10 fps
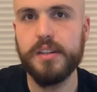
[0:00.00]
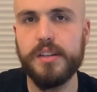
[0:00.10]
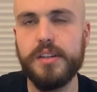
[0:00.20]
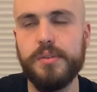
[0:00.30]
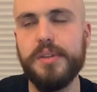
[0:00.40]

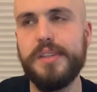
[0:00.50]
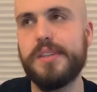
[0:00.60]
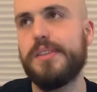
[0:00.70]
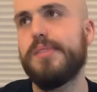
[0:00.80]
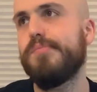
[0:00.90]
which
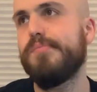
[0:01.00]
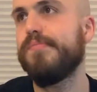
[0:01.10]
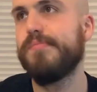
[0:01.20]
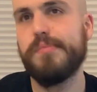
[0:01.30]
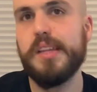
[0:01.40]
is,
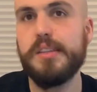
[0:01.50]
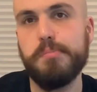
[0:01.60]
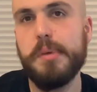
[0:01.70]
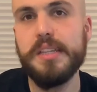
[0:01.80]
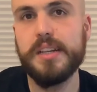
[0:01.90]
it's
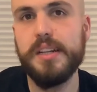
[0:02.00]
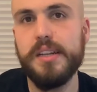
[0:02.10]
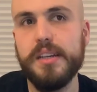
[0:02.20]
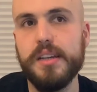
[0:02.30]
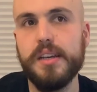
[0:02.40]

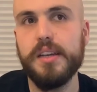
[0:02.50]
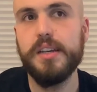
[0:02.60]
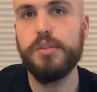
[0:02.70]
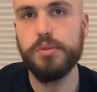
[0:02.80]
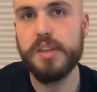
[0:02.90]
basically,
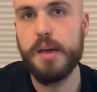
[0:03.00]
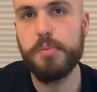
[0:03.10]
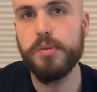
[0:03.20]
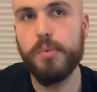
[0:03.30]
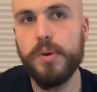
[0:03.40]
it should
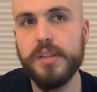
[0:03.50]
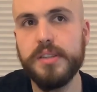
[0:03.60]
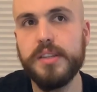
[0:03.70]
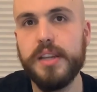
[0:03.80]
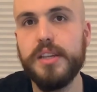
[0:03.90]
happen
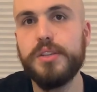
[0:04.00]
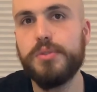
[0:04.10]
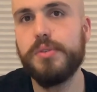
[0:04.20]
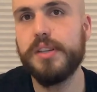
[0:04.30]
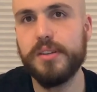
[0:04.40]
once in the
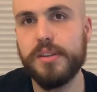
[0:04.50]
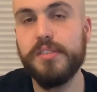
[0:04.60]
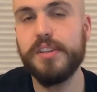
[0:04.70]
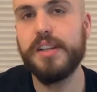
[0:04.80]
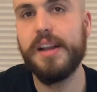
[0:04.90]
history, or
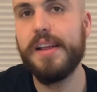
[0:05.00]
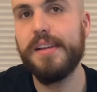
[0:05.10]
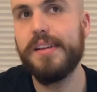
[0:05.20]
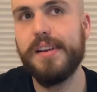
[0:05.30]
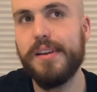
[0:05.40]
even
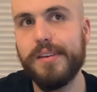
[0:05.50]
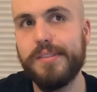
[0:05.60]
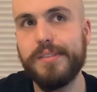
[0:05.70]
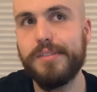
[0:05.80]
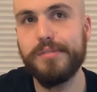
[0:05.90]

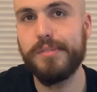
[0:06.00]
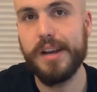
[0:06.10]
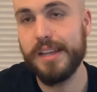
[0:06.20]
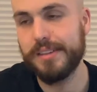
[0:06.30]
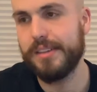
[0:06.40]

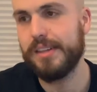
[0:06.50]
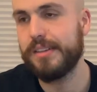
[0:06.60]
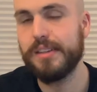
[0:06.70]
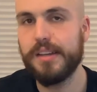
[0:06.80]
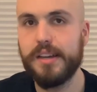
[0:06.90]
less than that.
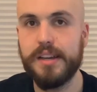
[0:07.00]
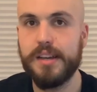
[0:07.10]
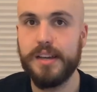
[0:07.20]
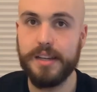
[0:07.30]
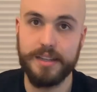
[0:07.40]

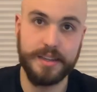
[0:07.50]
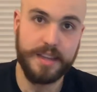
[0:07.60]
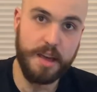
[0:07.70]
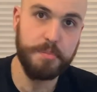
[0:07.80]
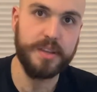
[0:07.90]
And that
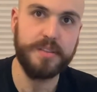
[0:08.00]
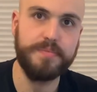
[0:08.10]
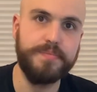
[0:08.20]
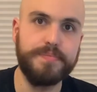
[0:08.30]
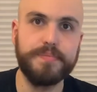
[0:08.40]
happened.
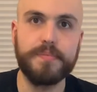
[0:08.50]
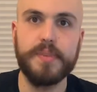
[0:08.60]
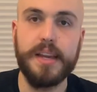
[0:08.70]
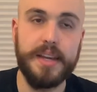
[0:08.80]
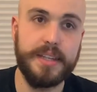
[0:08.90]

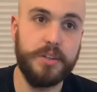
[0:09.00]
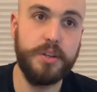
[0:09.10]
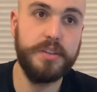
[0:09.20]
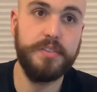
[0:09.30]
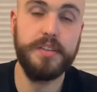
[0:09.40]
And
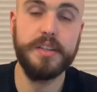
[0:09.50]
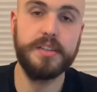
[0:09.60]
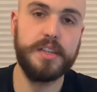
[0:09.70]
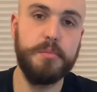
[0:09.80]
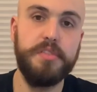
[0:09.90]
another thing, some